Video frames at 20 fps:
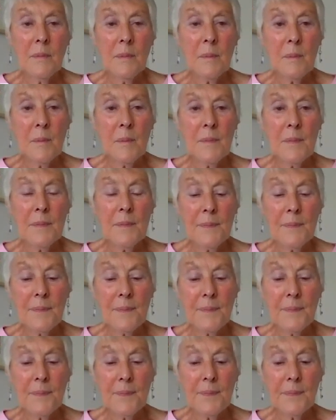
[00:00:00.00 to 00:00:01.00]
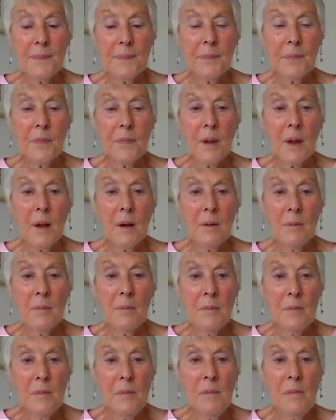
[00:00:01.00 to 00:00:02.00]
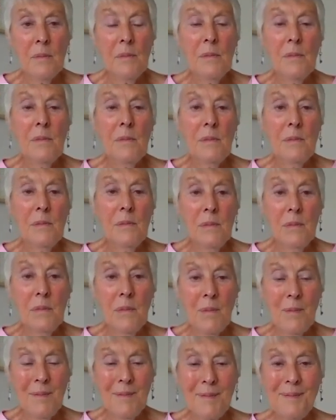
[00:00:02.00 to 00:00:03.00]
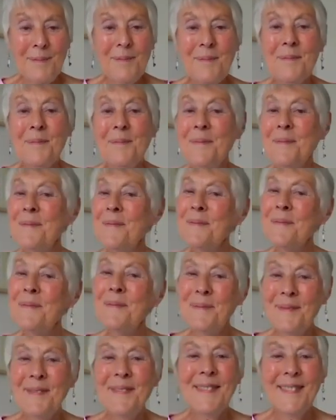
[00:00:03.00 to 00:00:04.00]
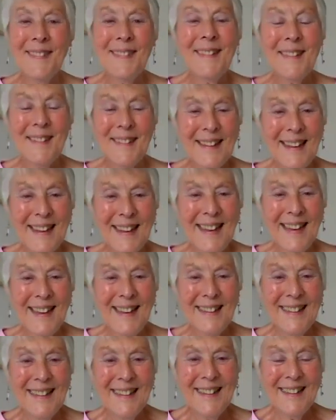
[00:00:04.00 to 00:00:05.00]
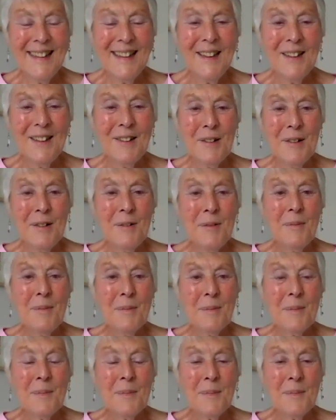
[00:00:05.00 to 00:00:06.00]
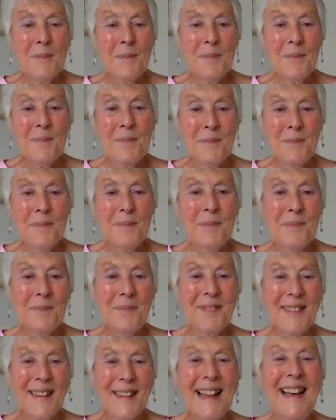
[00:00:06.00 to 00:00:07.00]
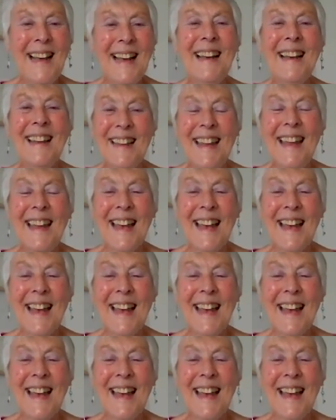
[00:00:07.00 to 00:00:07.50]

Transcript: [no speech]